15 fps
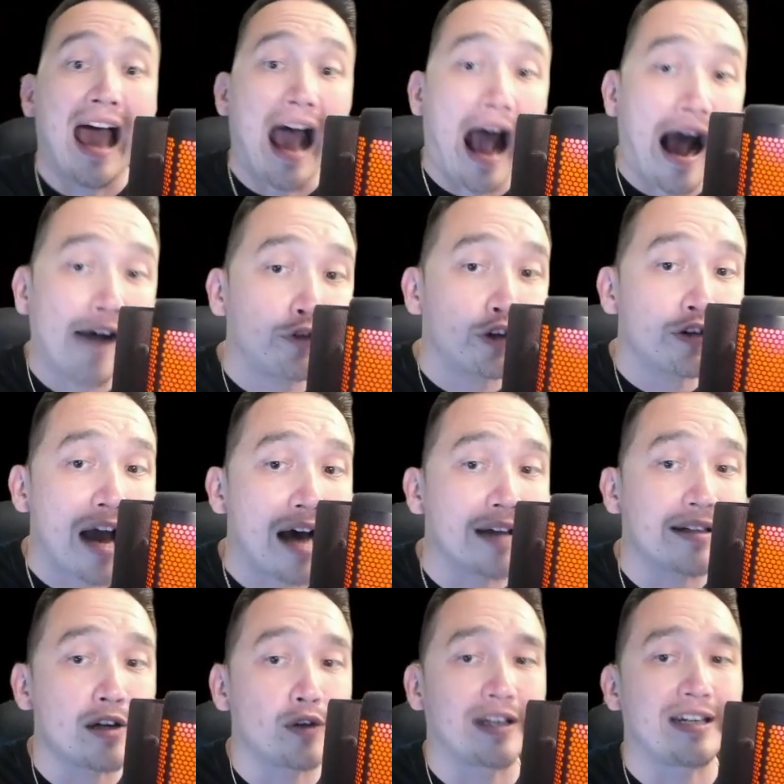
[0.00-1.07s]
After not
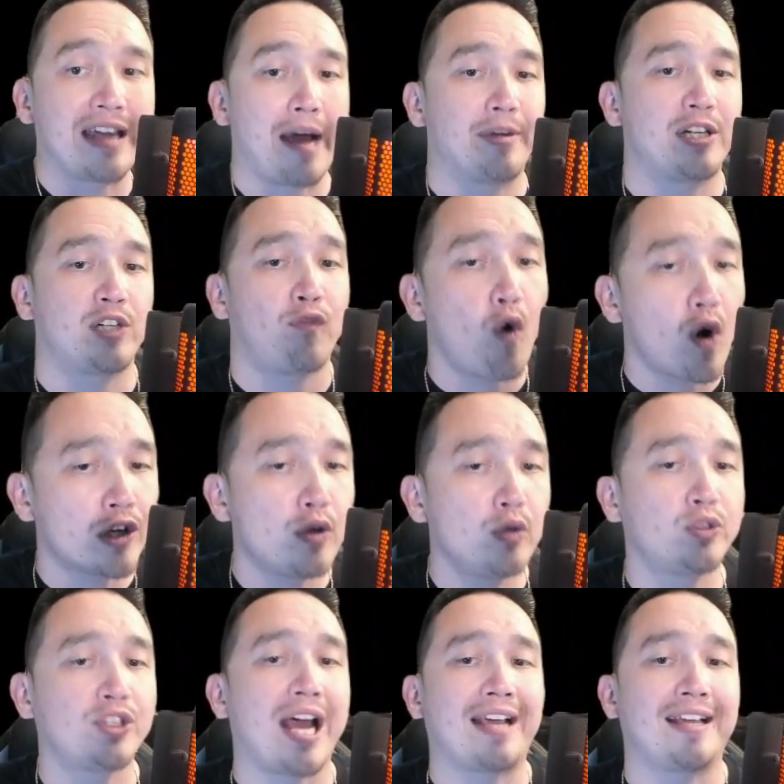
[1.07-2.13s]
dealing damage for 2
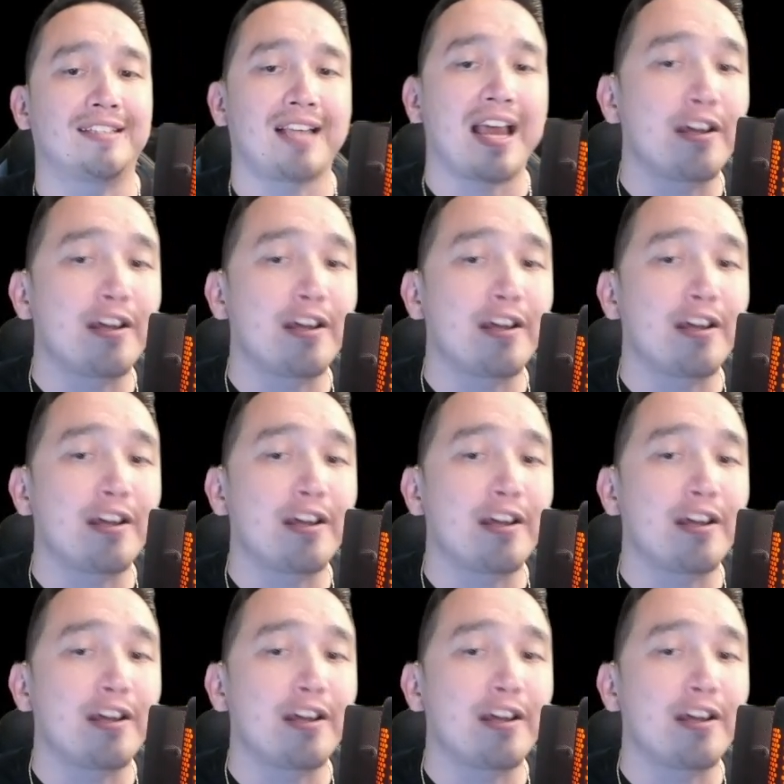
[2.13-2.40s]
seconds,